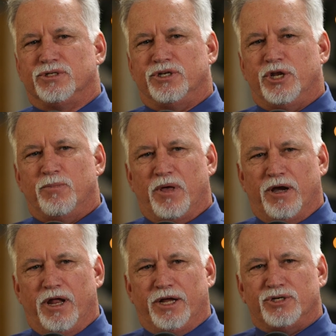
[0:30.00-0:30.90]
is an
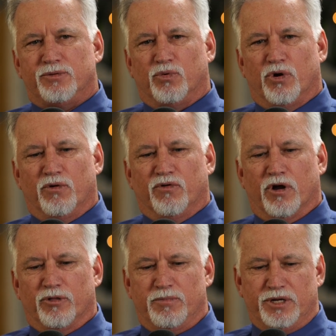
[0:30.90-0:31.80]
independent agent. We're over
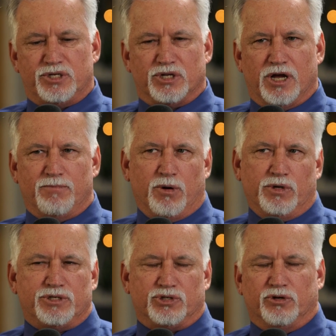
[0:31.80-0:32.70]
on the beach side, but
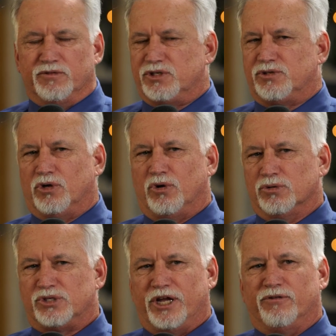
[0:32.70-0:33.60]
we service the
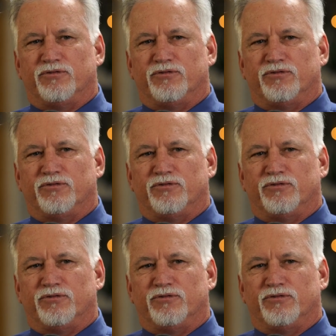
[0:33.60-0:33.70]
whole state